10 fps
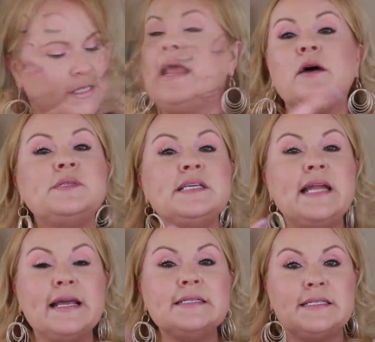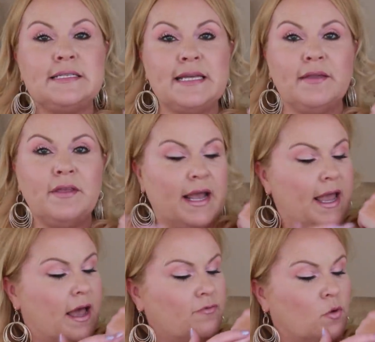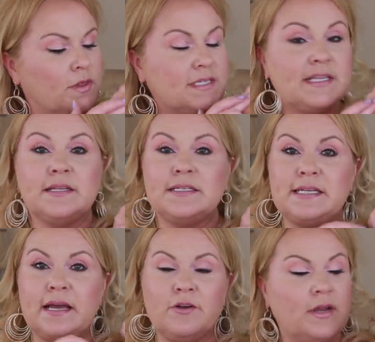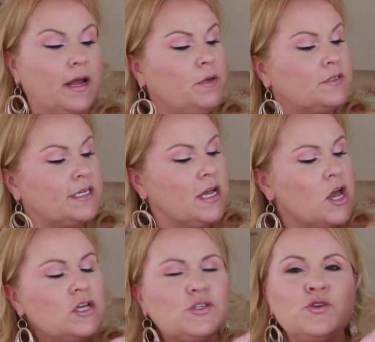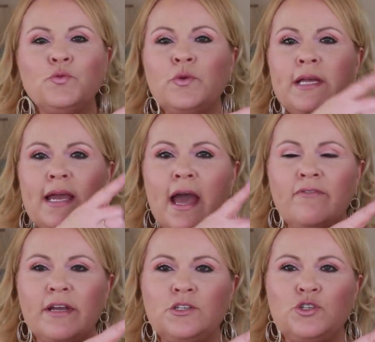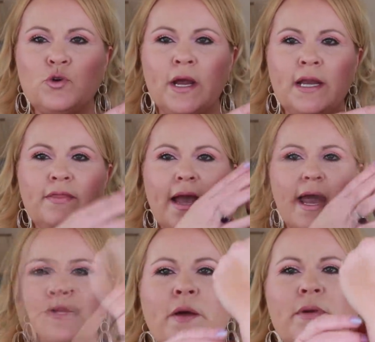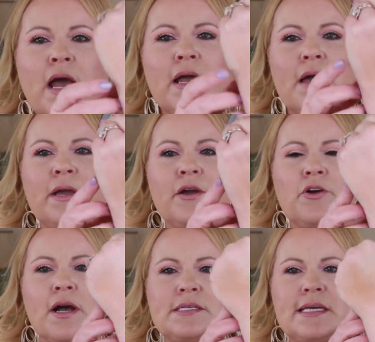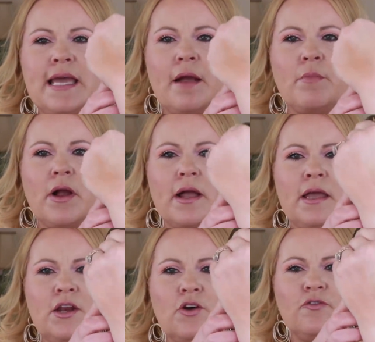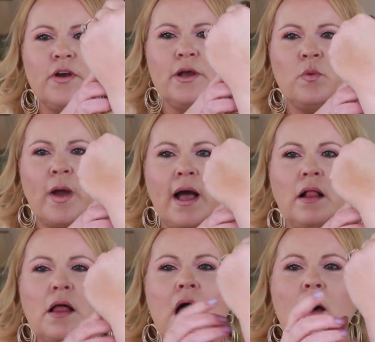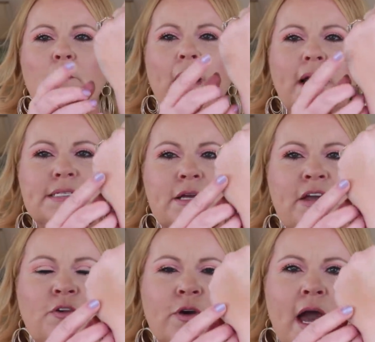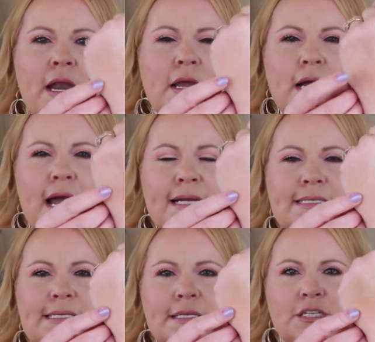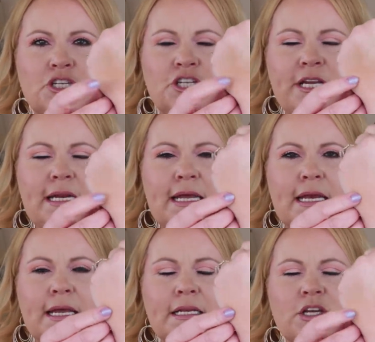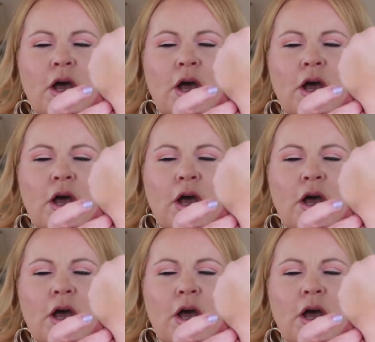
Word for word: and helps enhance the tan that I have, or the sunless tanner that I'm using. So really have enjoyed that. Probably not coming across the camera, you know, very well, but if you kind of kind of see the sheen in it,